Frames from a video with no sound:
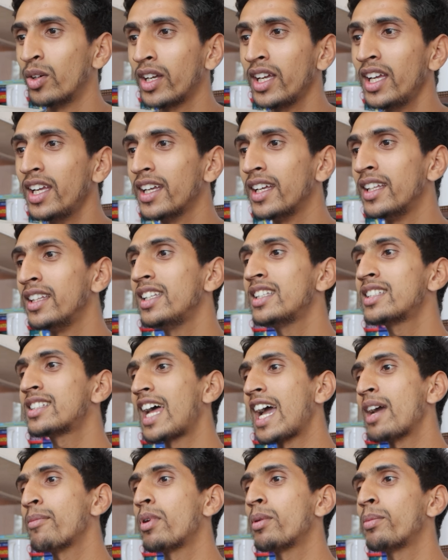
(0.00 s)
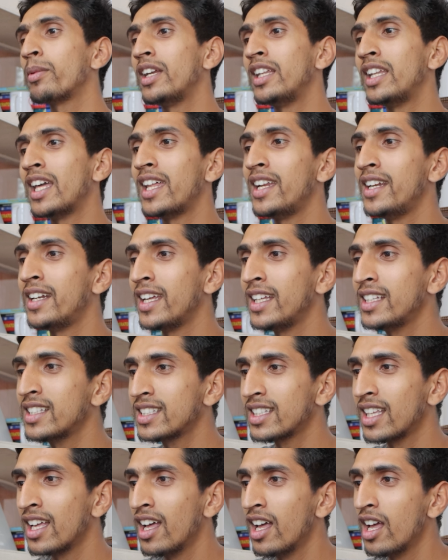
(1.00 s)
Okay, in this type of
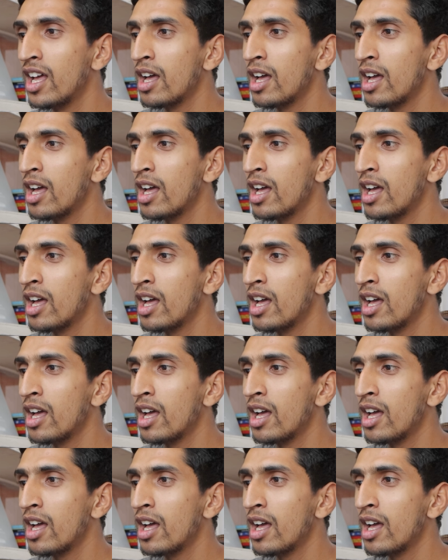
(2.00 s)
inheritance,